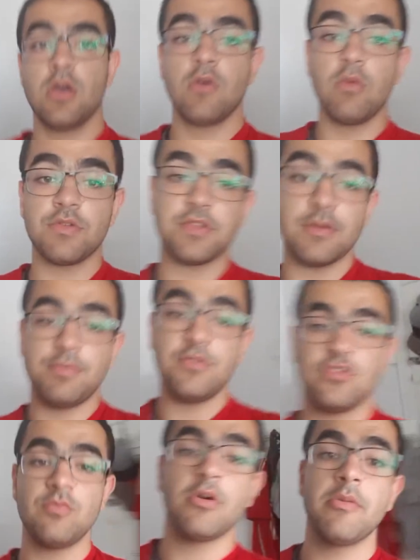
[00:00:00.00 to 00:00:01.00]
What's up,
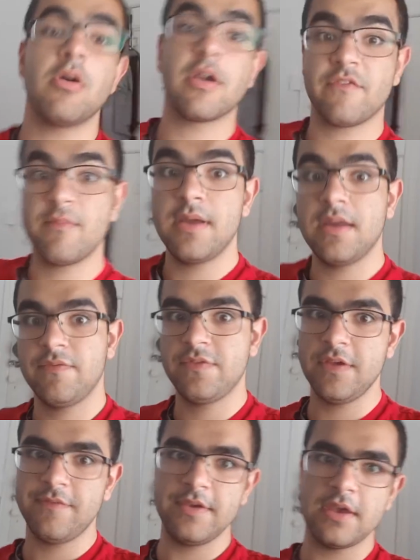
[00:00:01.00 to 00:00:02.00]
it's your boy Mike from
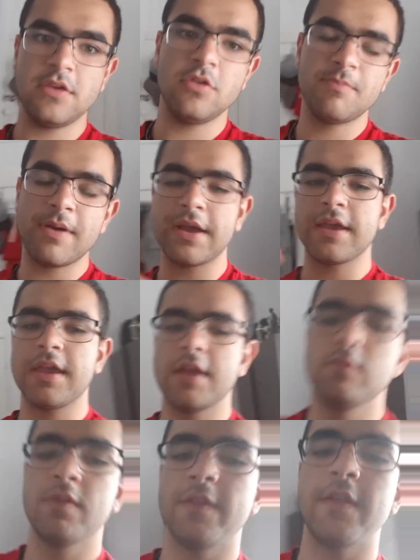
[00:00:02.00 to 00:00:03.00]
AFTVAU back
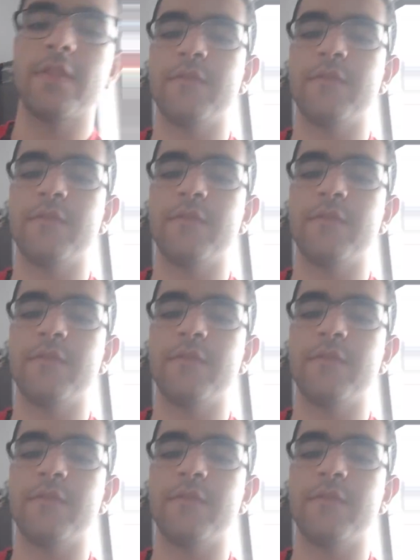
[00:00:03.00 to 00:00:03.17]
again with another